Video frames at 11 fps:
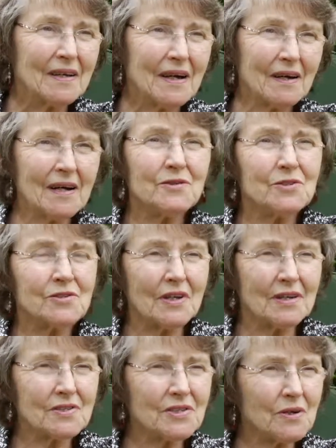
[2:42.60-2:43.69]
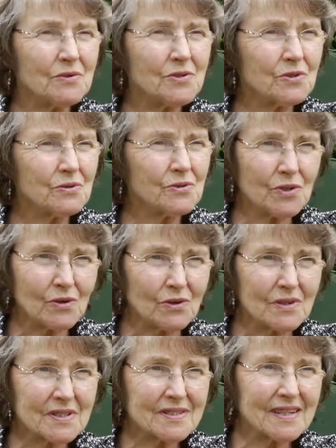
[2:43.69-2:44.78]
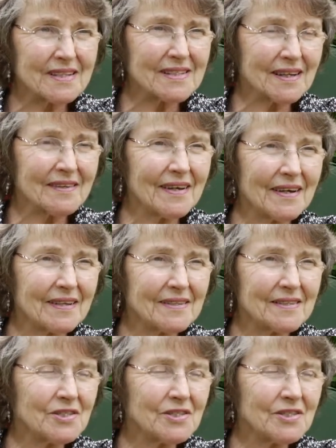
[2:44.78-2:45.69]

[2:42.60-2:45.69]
I used to like to go to talks and things like that,